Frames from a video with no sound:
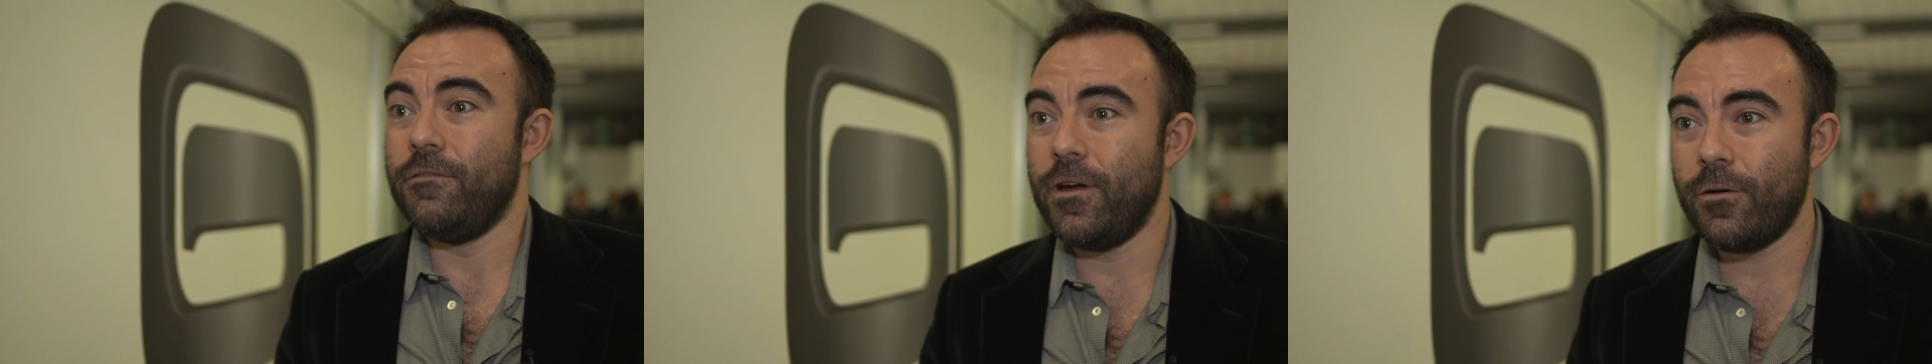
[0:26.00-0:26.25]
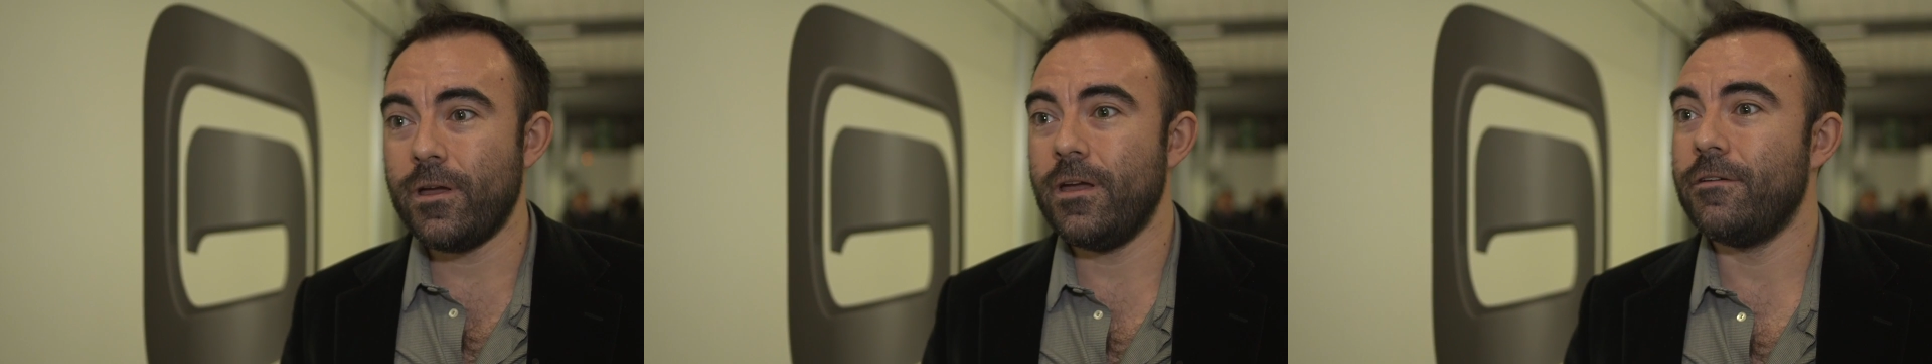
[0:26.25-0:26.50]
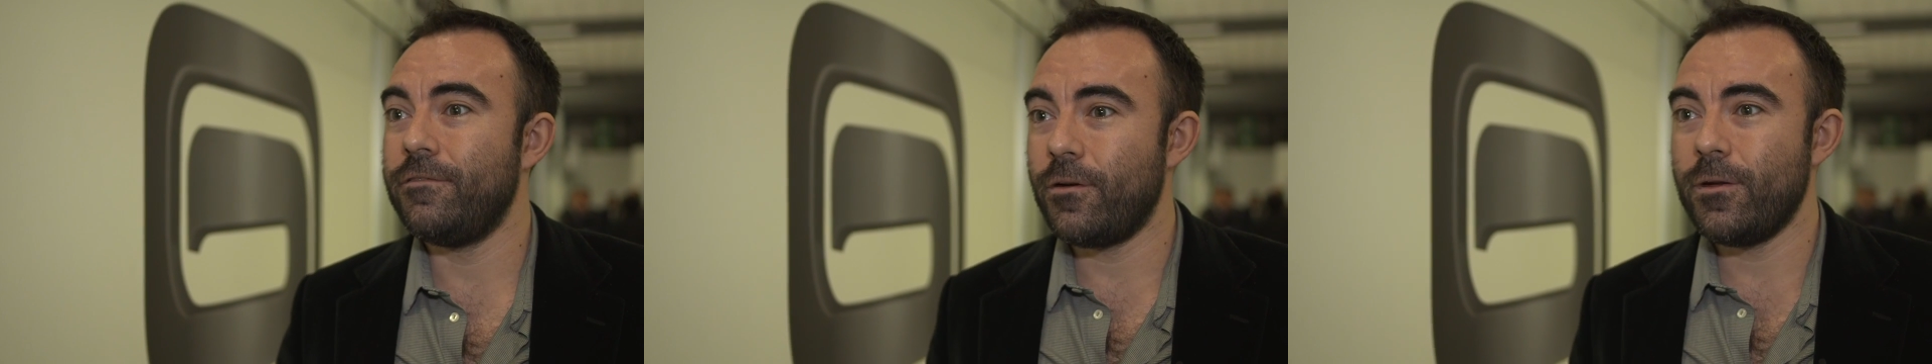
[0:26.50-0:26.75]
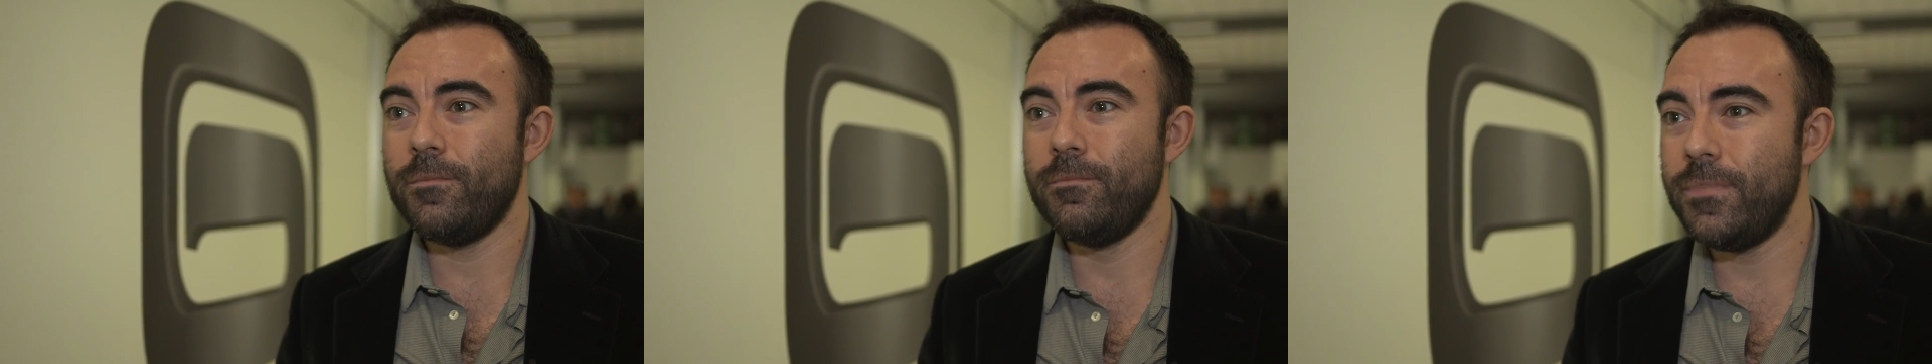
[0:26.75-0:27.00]
very,
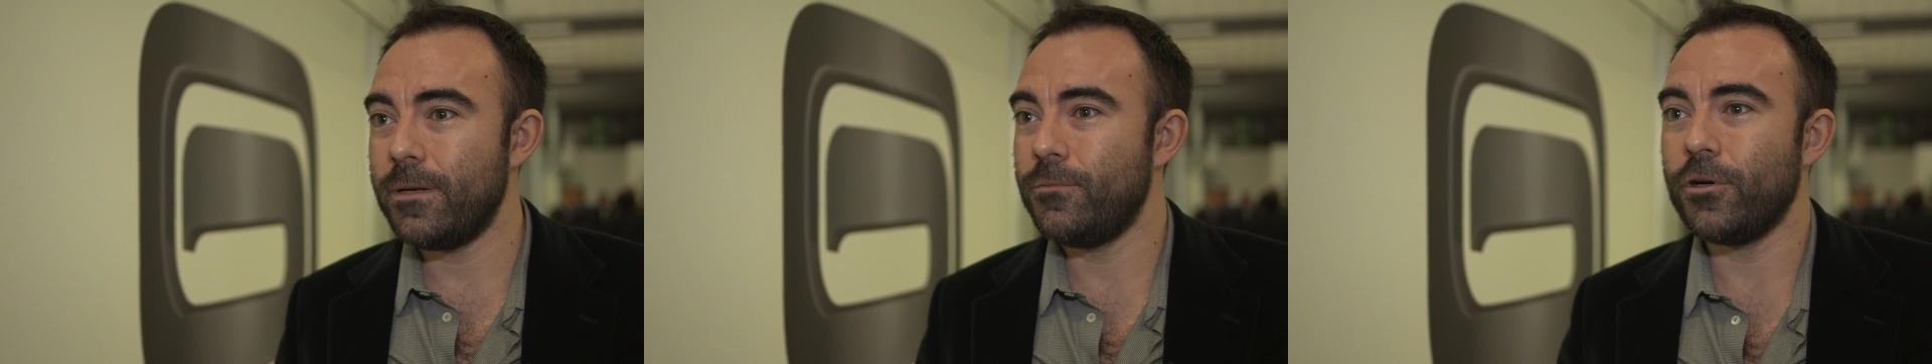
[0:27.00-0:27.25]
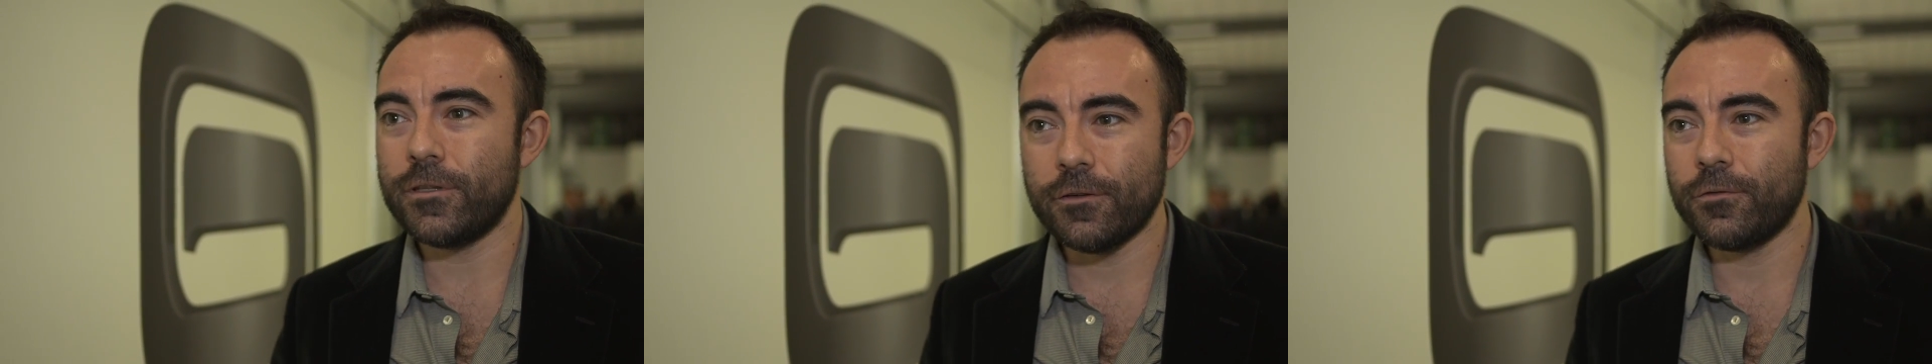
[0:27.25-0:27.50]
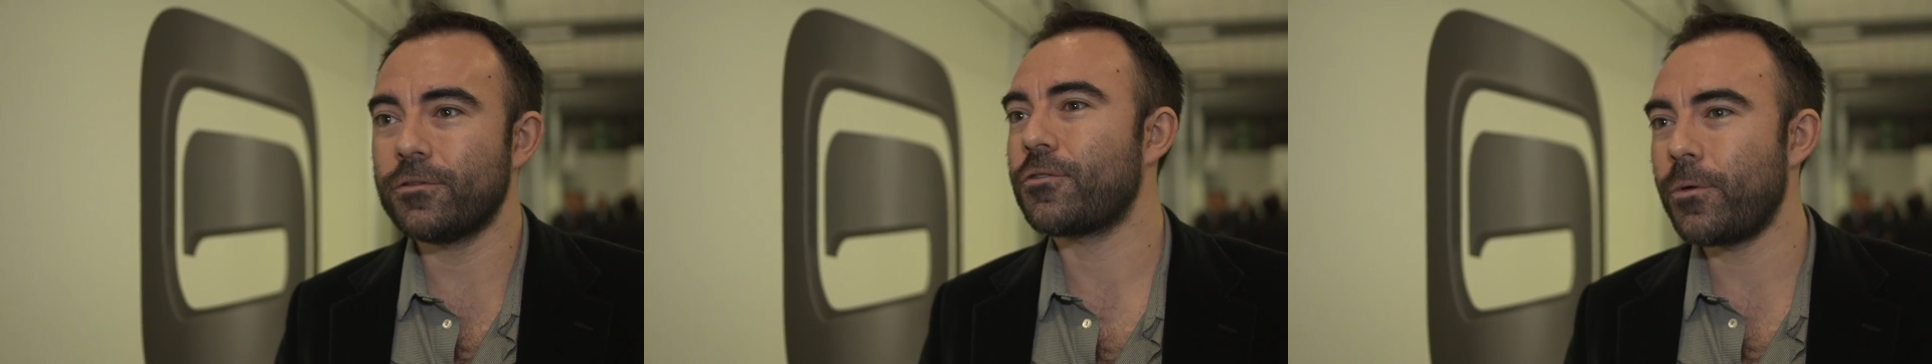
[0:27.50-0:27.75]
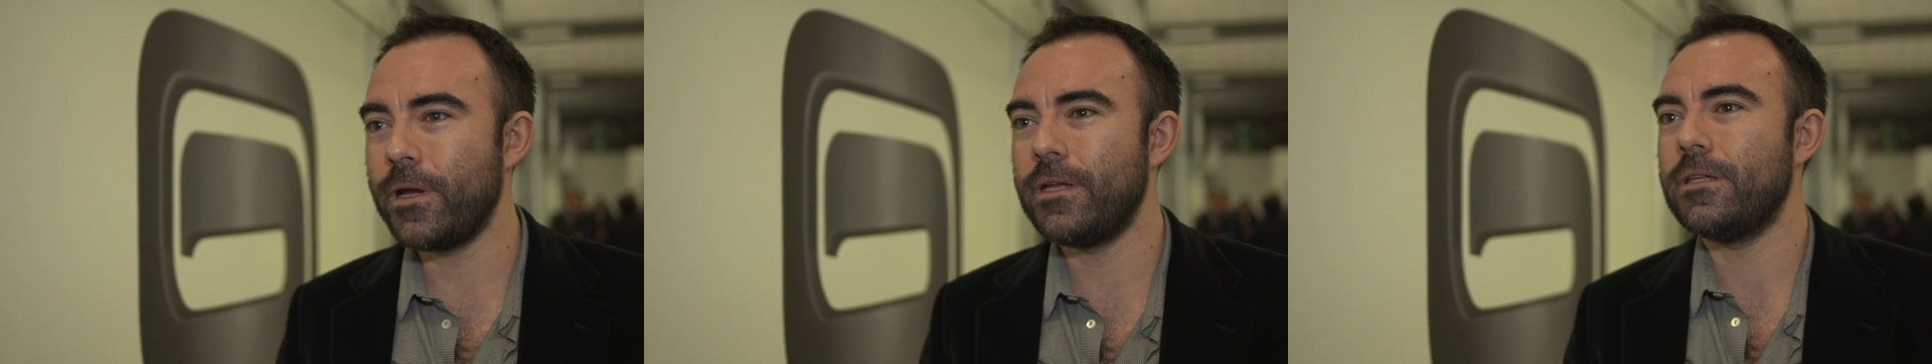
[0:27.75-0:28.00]
very beautiful
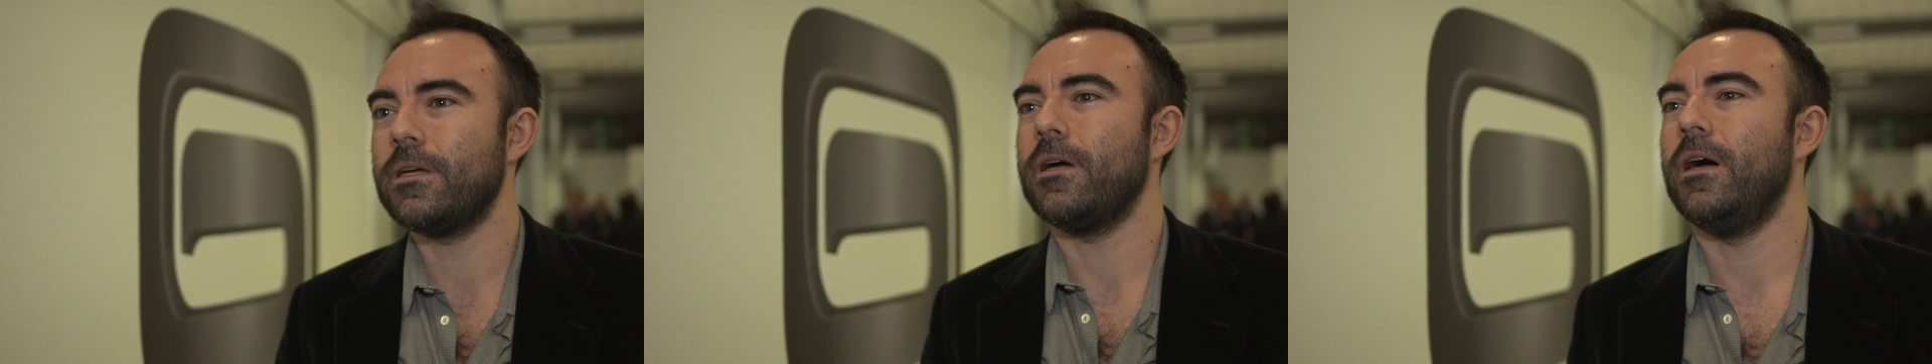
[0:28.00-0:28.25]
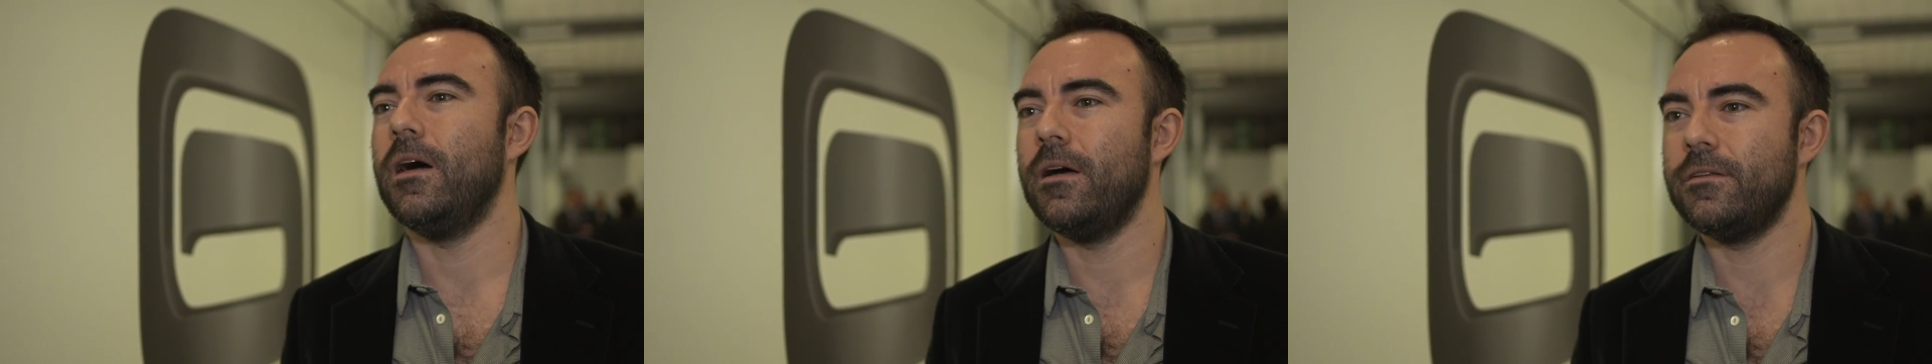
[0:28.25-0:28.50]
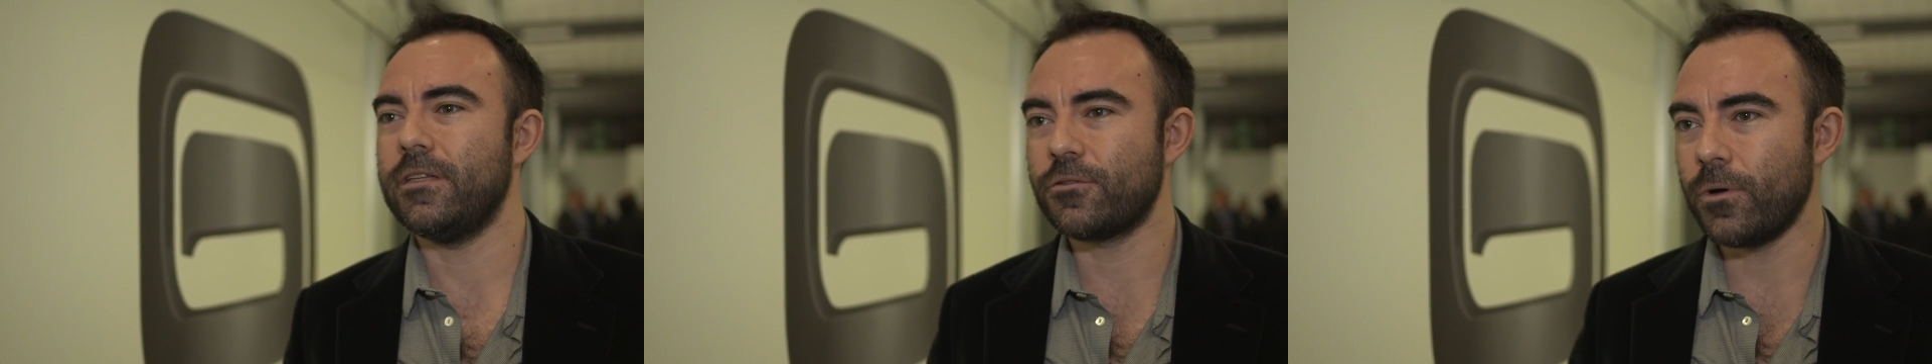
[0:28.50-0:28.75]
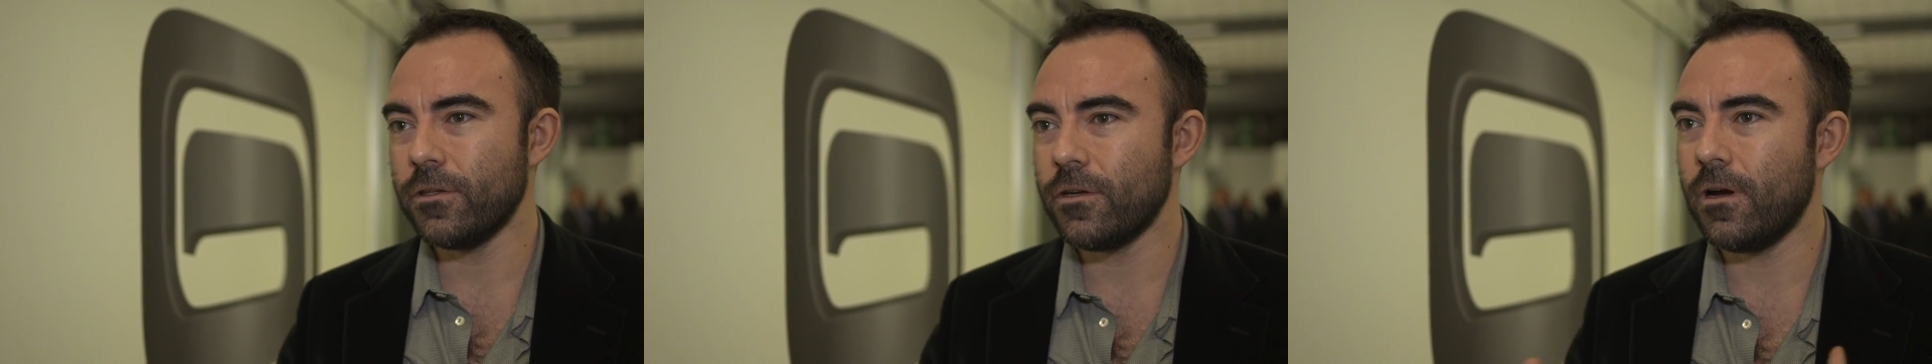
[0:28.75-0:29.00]
screen
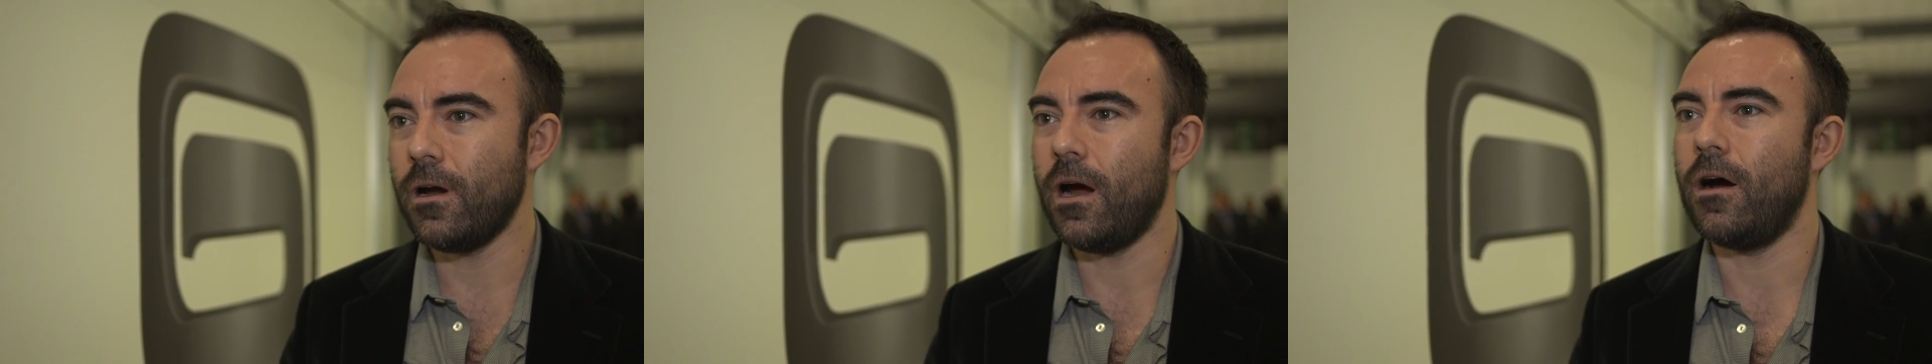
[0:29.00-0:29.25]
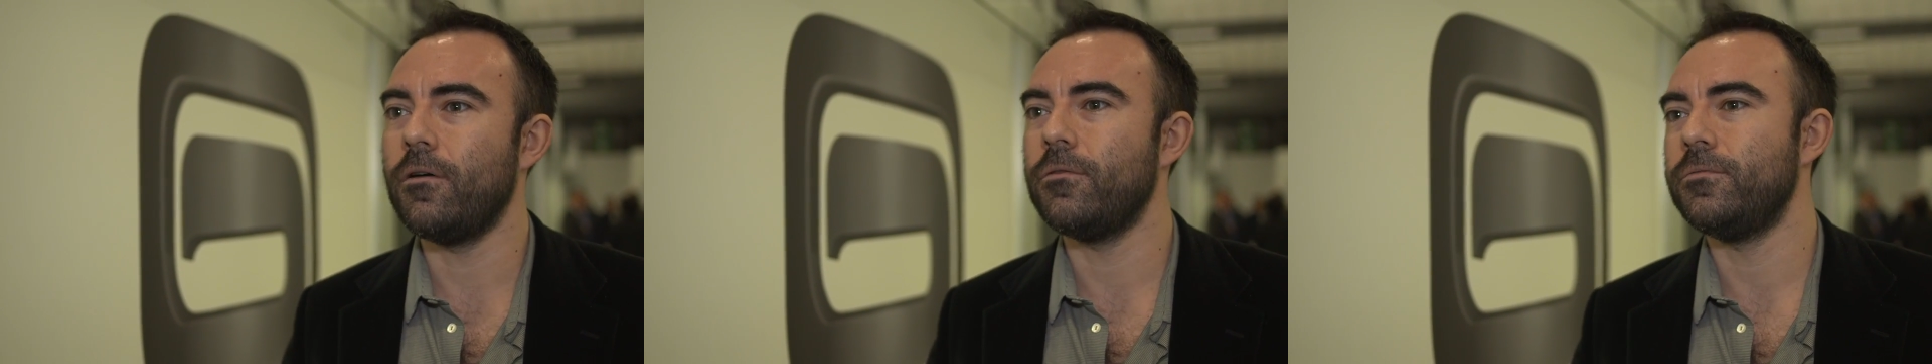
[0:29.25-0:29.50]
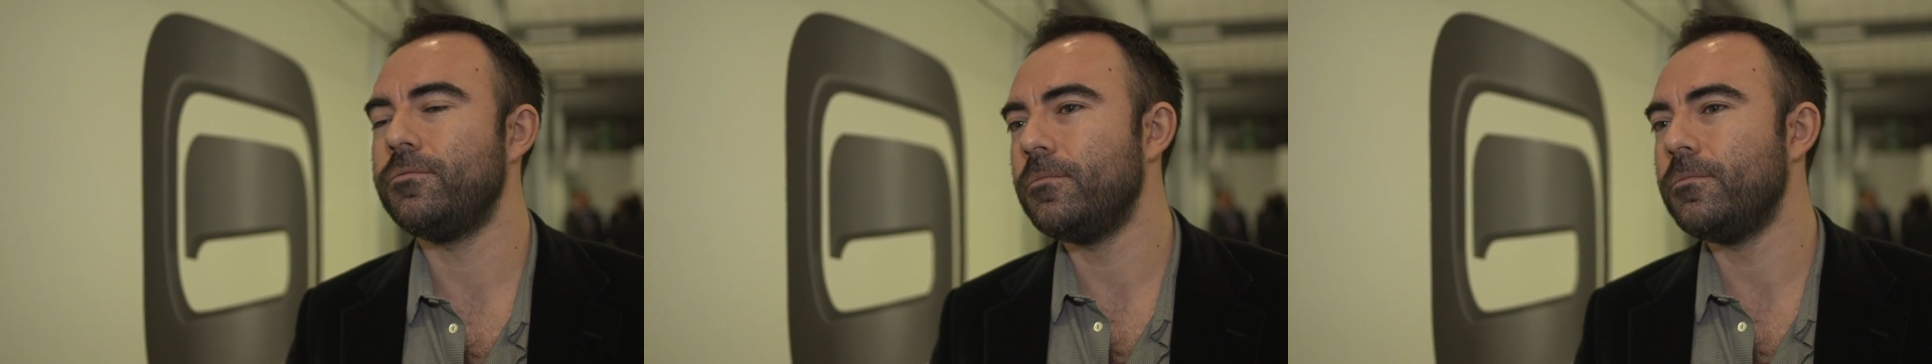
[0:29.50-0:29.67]
that render our